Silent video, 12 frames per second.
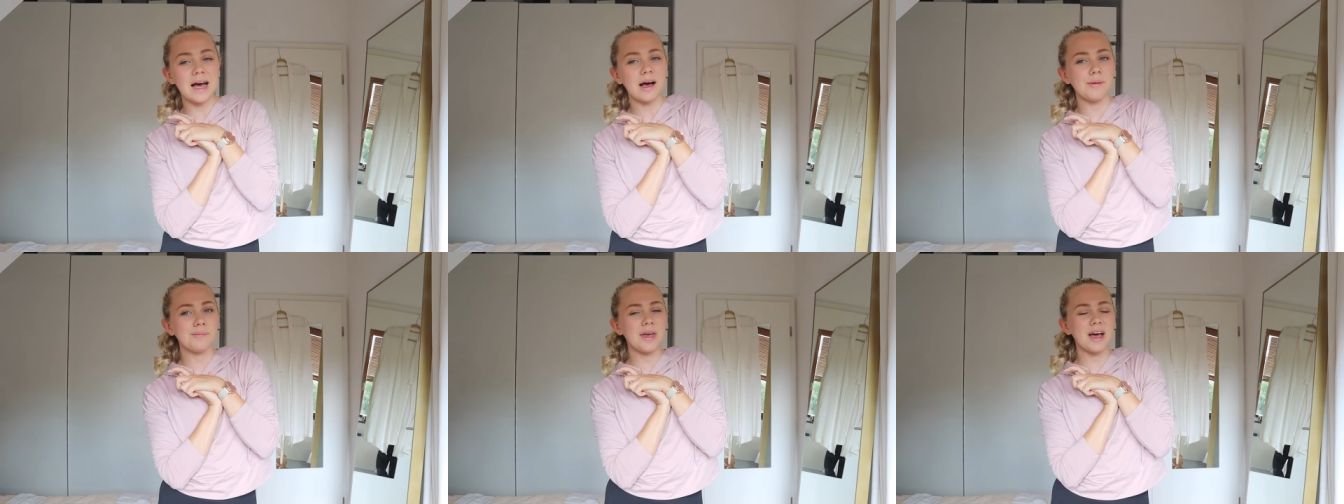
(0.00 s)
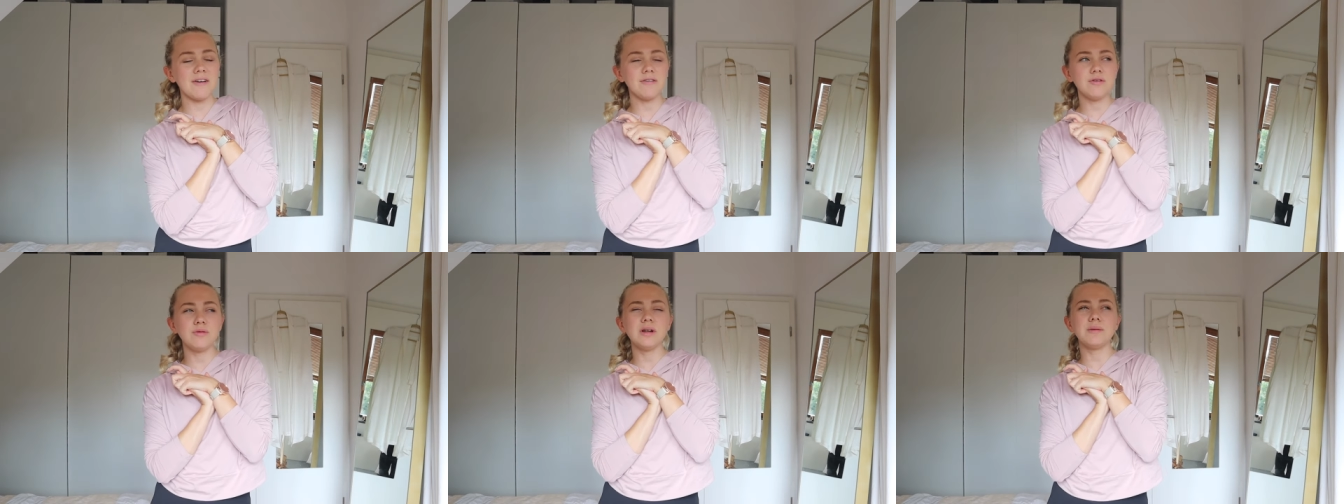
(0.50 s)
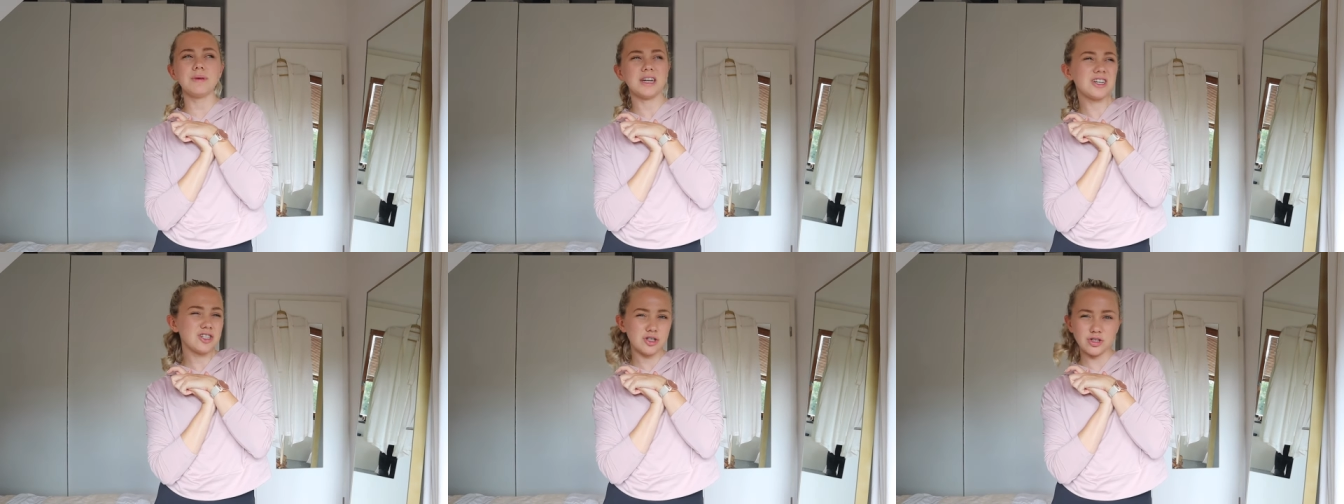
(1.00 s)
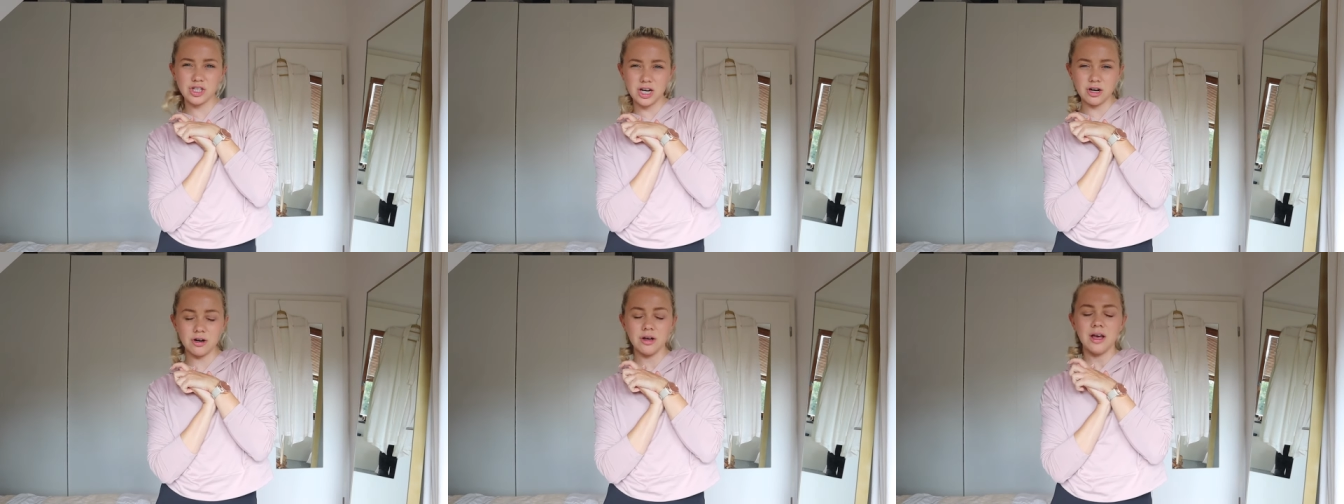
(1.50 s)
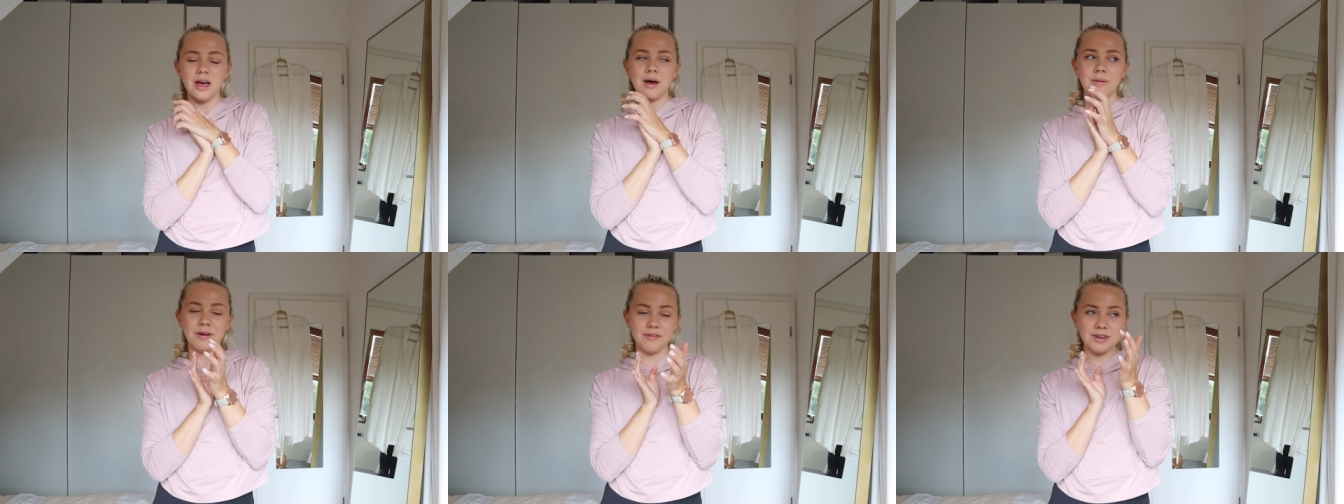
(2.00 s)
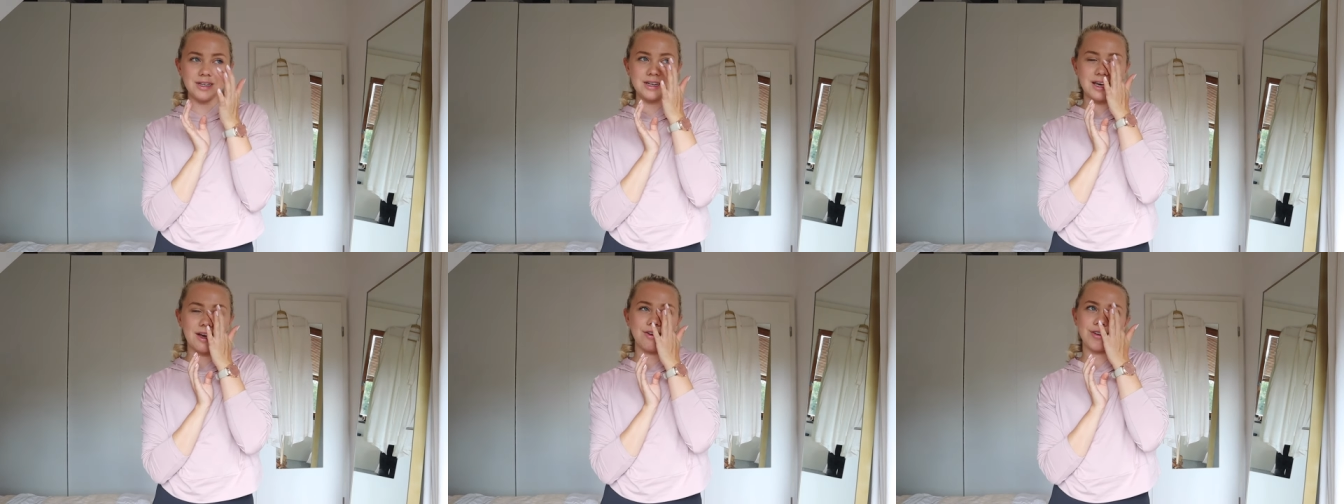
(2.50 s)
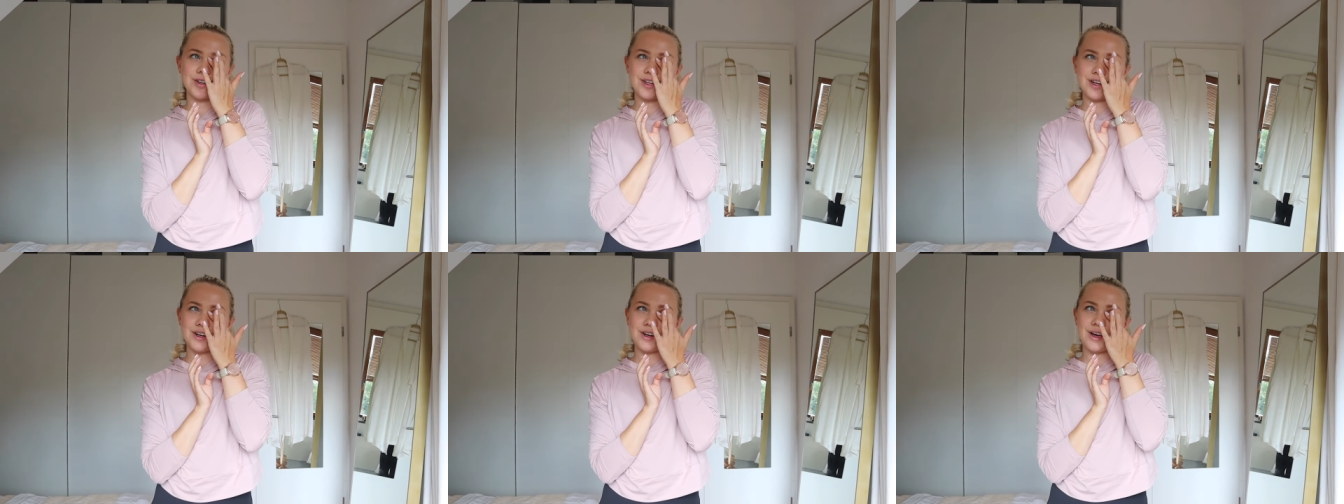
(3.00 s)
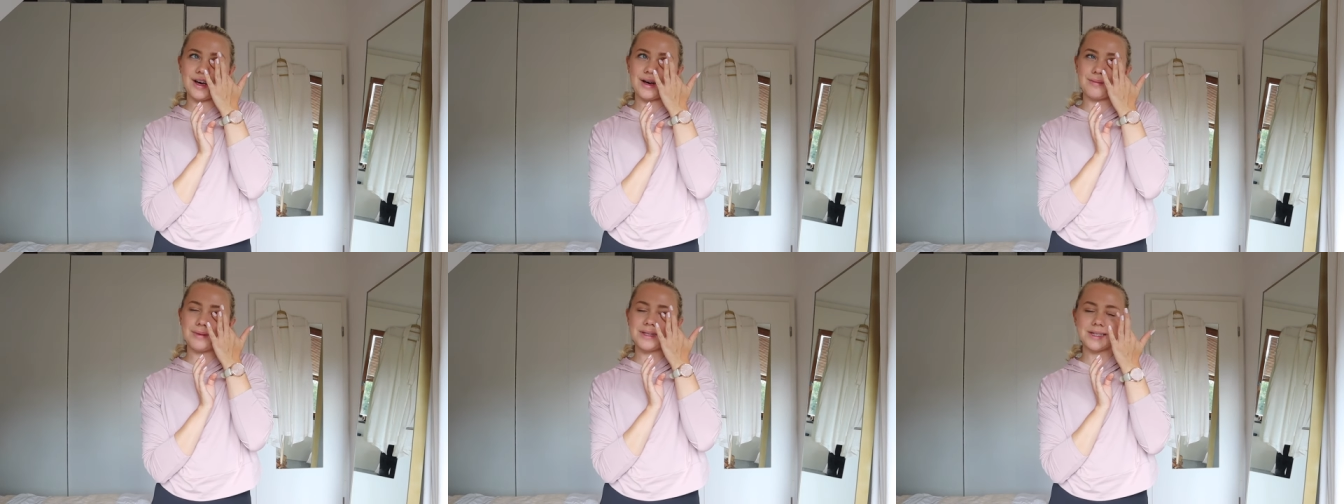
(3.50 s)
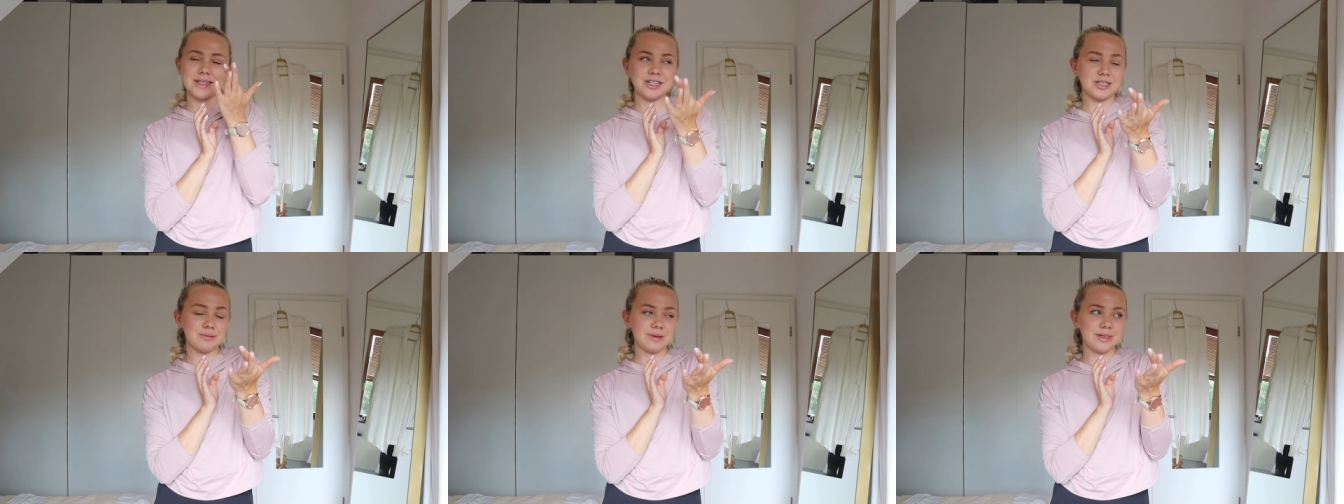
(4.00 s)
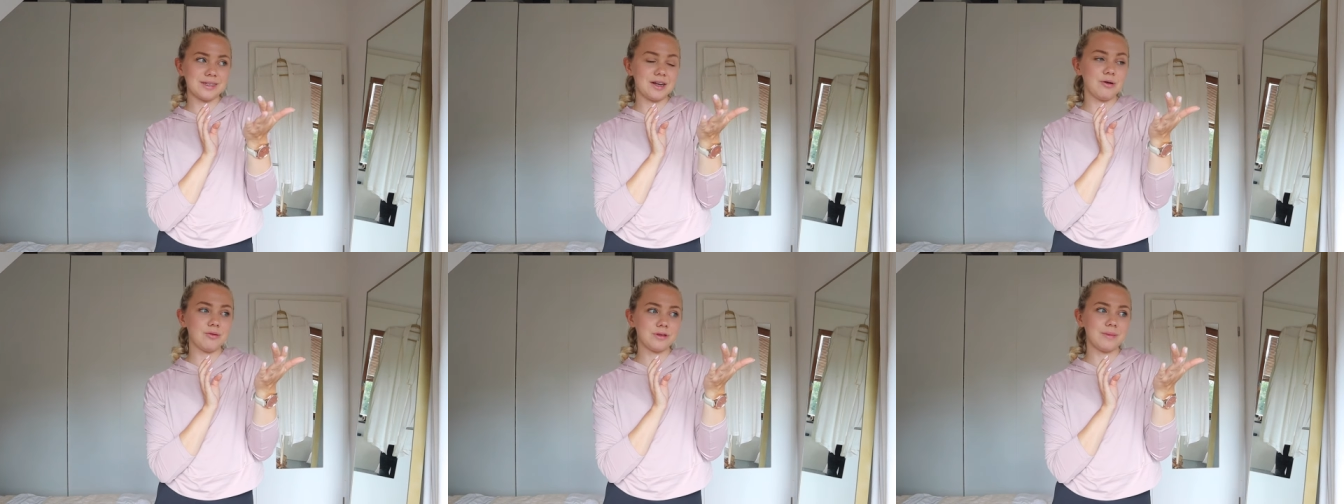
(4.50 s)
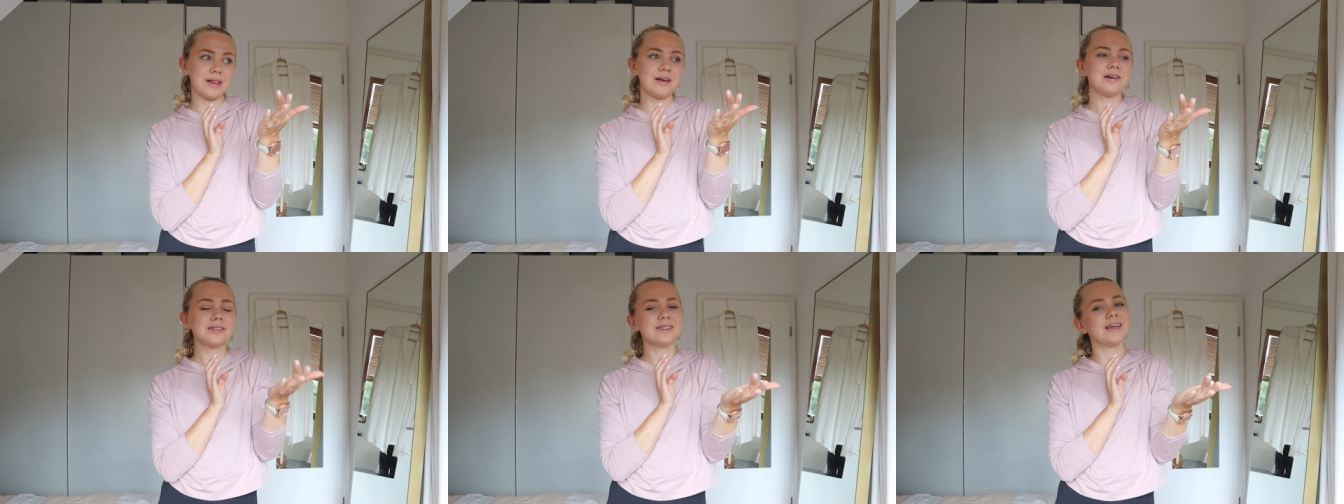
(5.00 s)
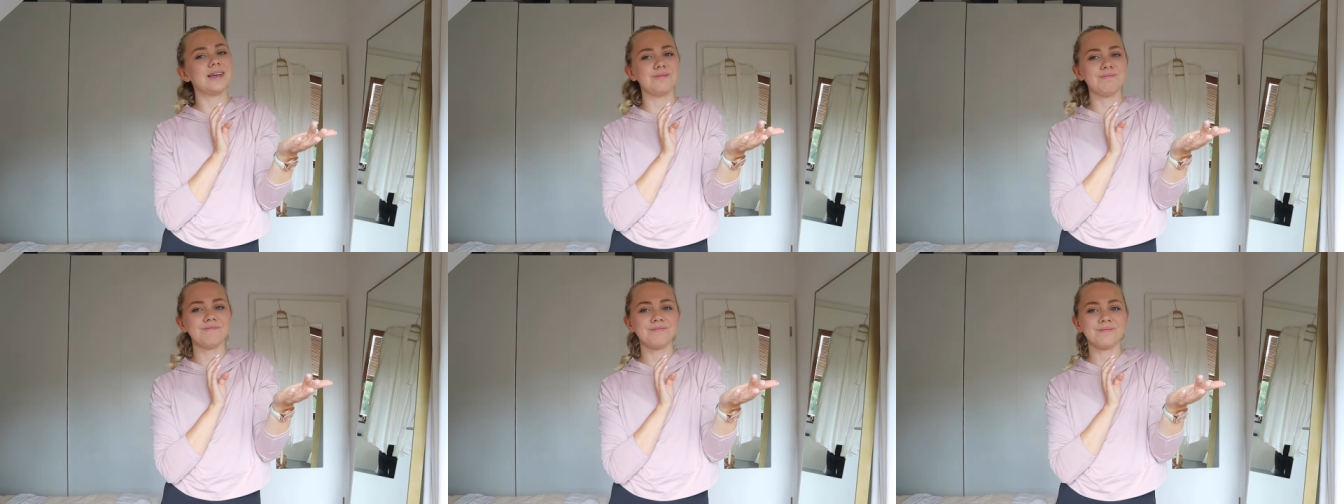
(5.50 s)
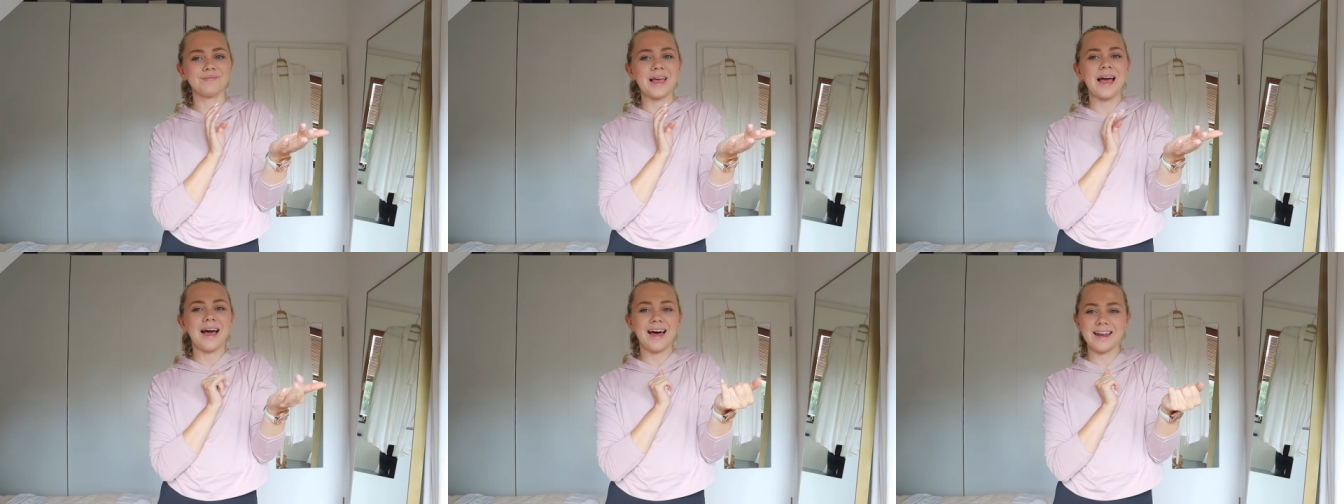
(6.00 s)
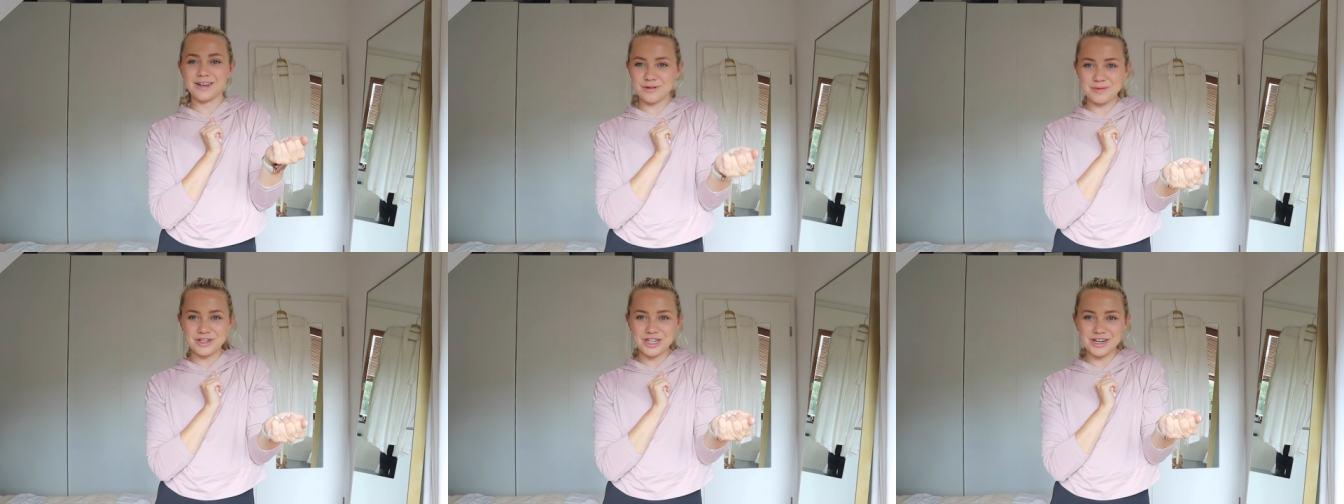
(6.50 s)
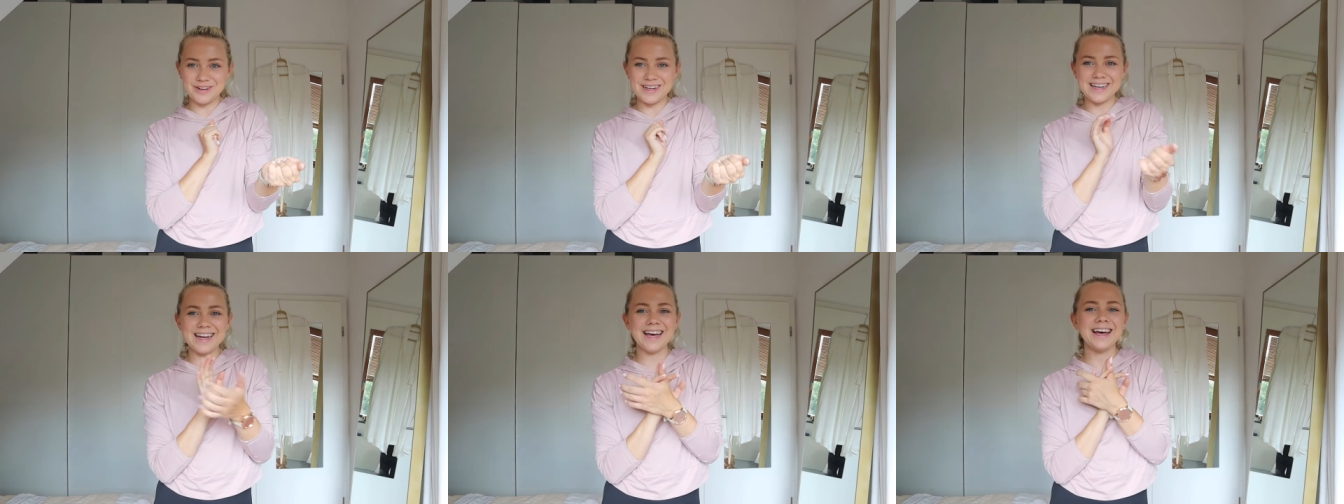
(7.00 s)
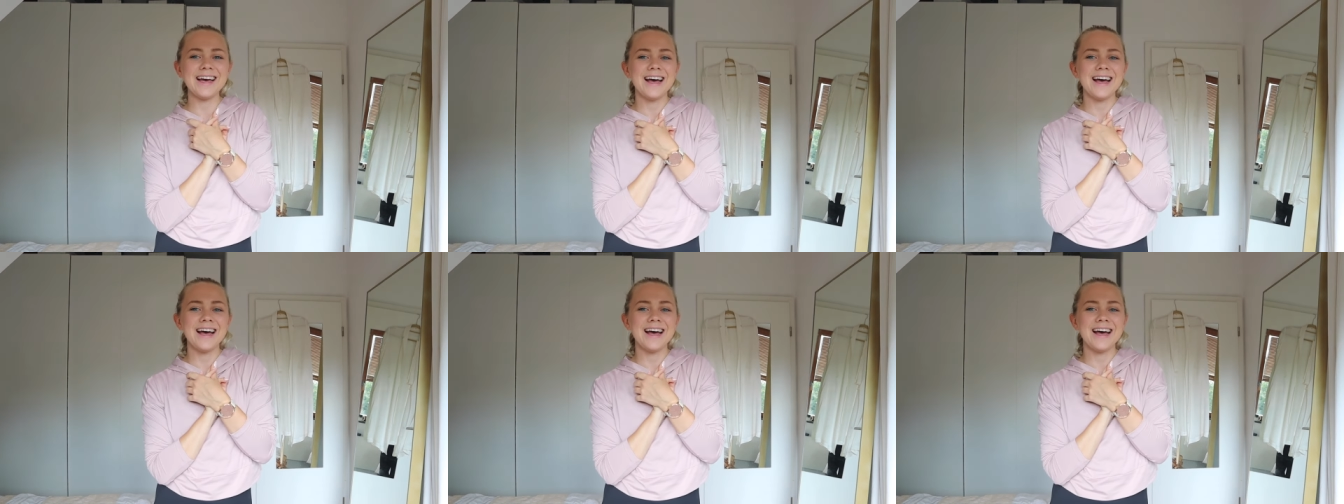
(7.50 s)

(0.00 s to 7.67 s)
I haven't really managed to share my Vinted account on here, basically just because it holds my last name. I don't want to share it.